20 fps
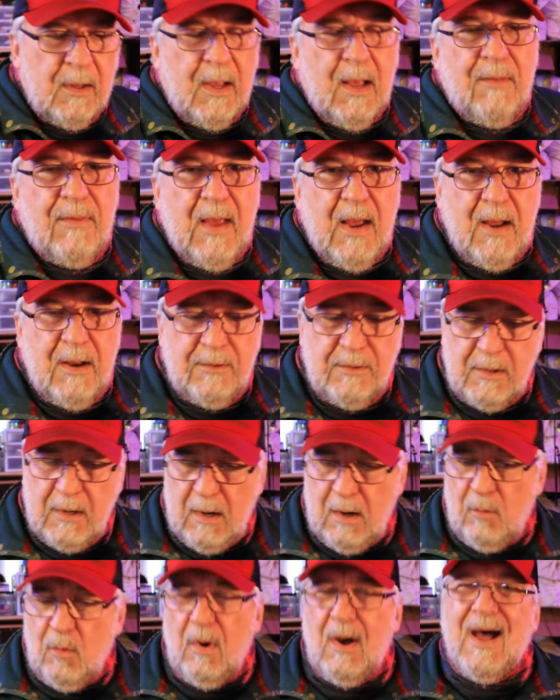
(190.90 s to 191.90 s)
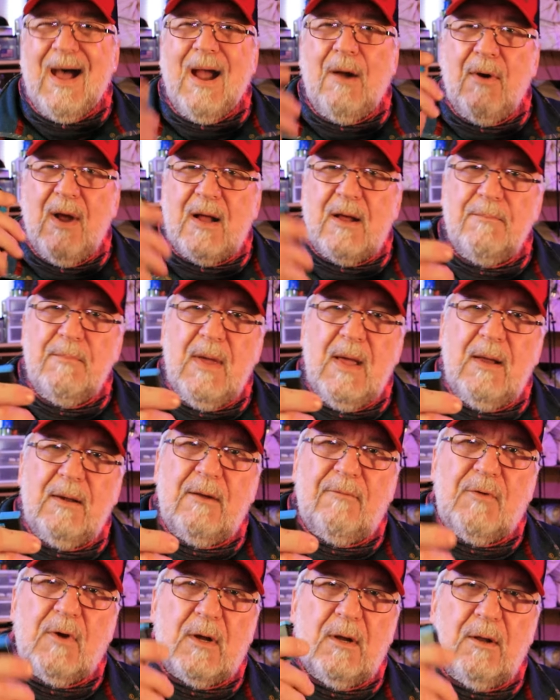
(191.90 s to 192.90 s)
And then, well, I recommend
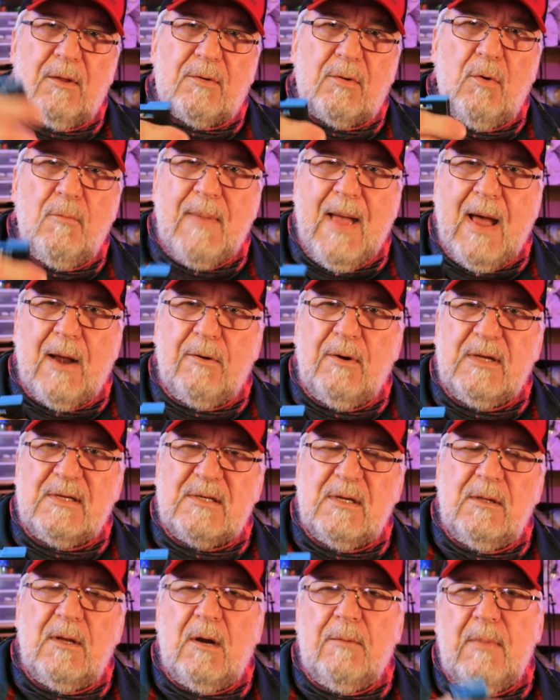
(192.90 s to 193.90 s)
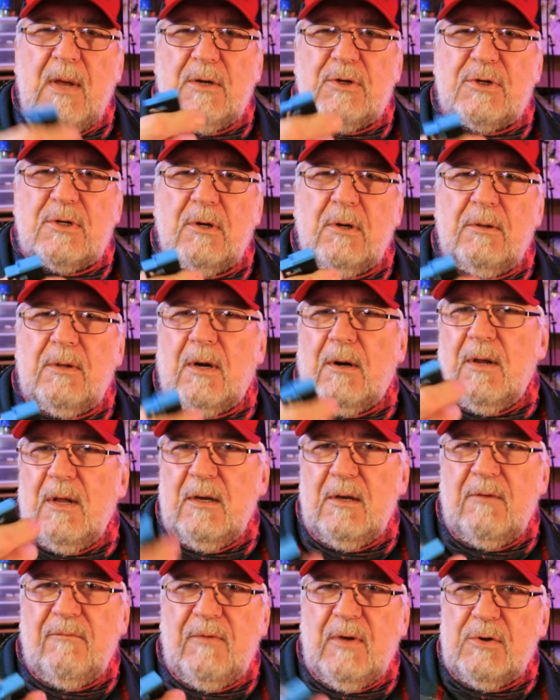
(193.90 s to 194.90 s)
if you're gonna throw batteries in there, make sure they're
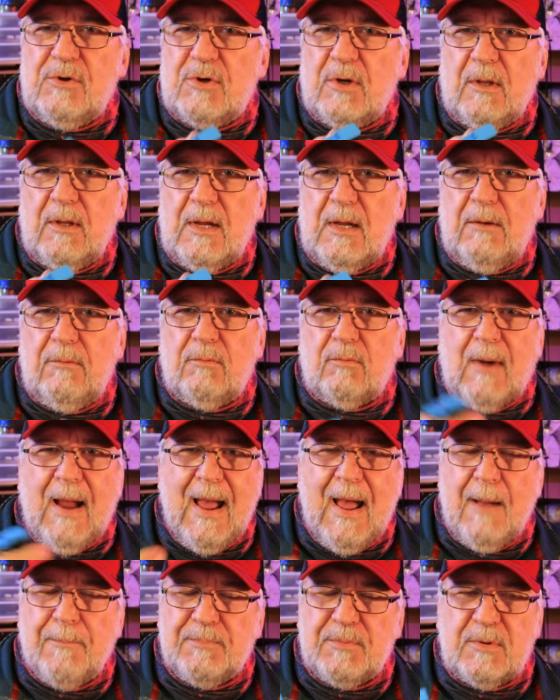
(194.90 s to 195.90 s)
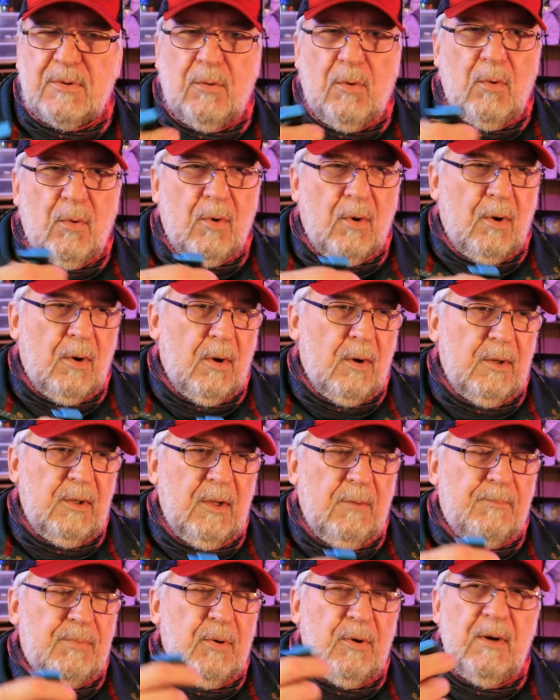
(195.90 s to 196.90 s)
individually wrapped, or
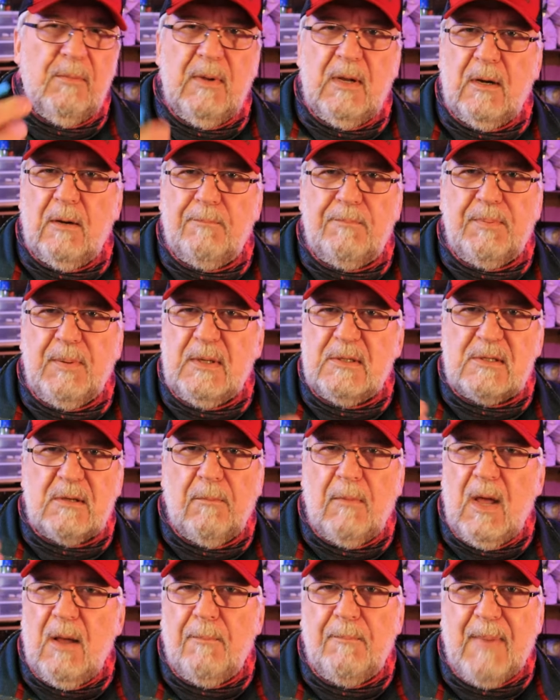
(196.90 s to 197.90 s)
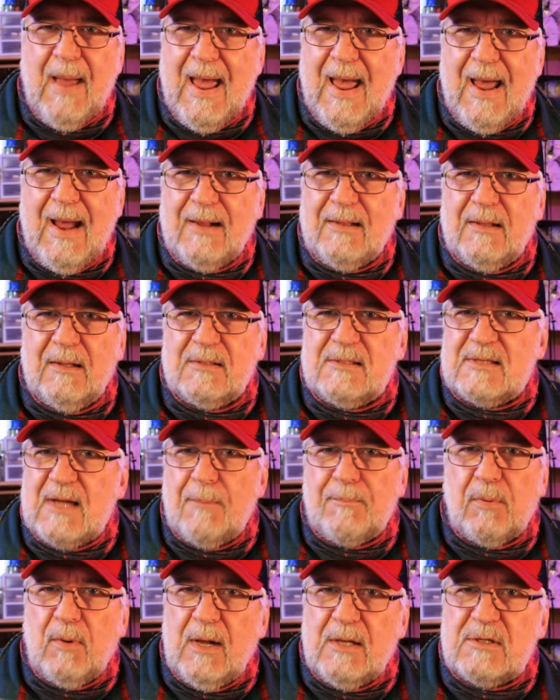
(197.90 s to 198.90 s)
you put them in a piece of a bag that
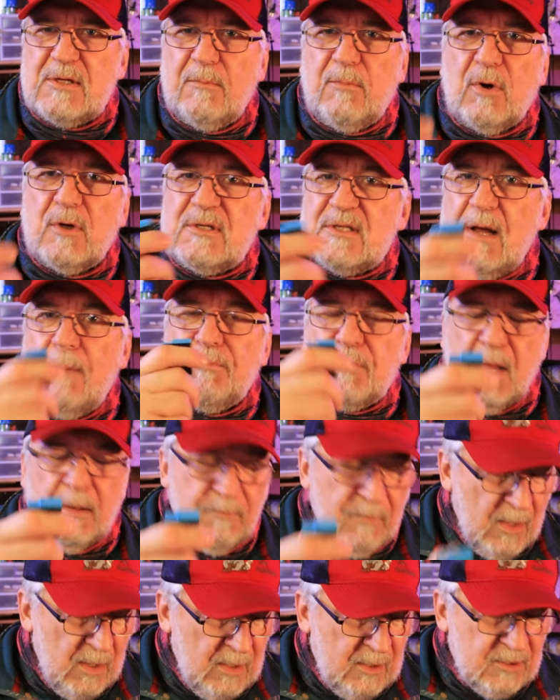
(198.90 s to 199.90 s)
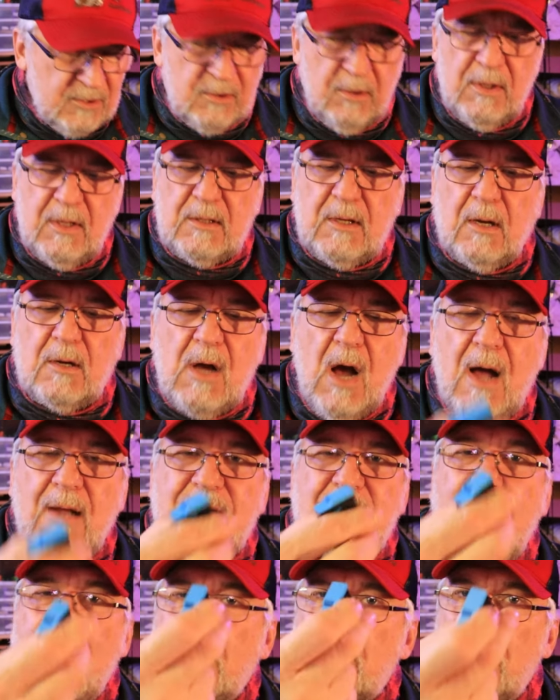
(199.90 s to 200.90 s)
separates them or something, so that the
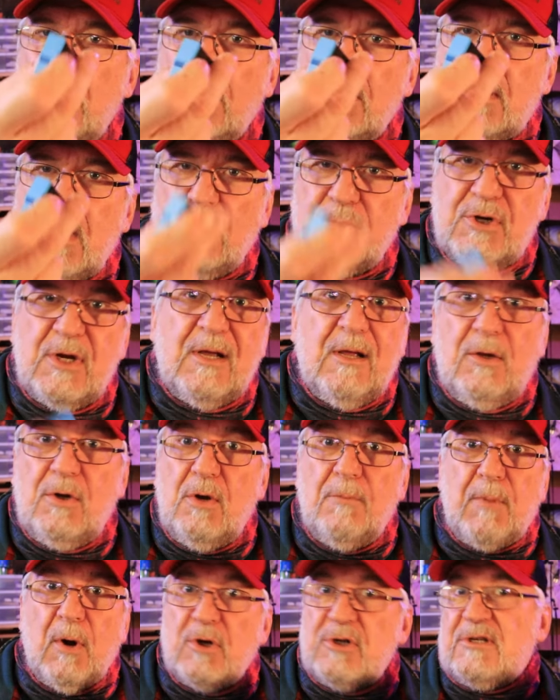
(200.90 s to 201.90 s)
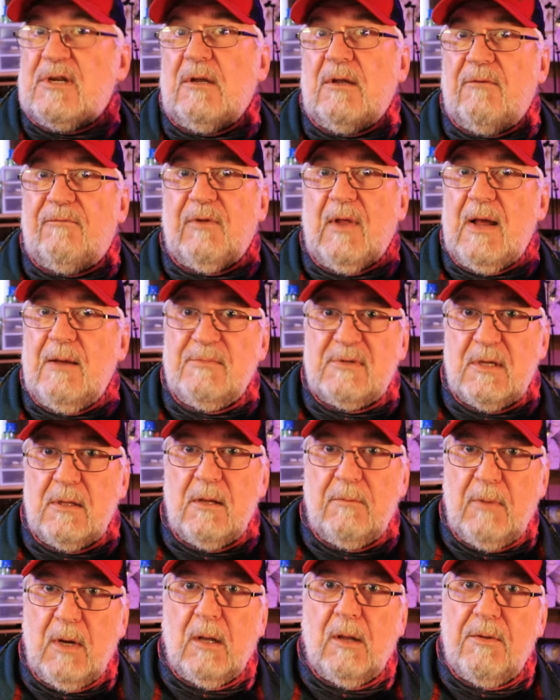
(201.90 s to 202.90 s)
contacts aren't touching and you burst into flames in
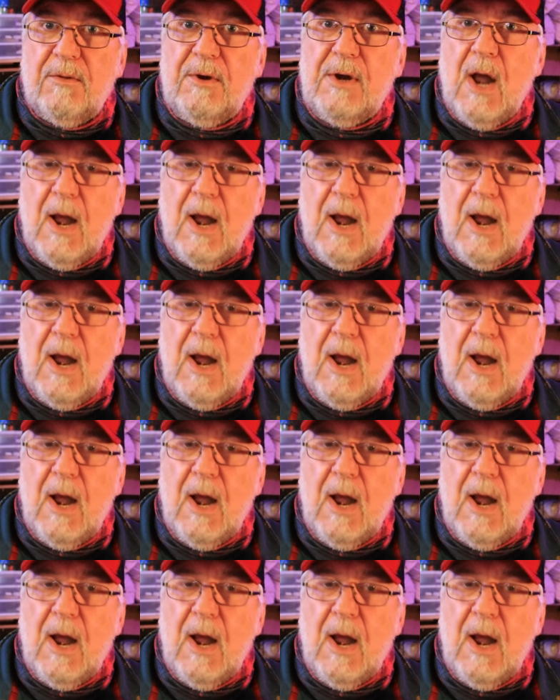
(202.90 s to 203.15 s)
the middle of the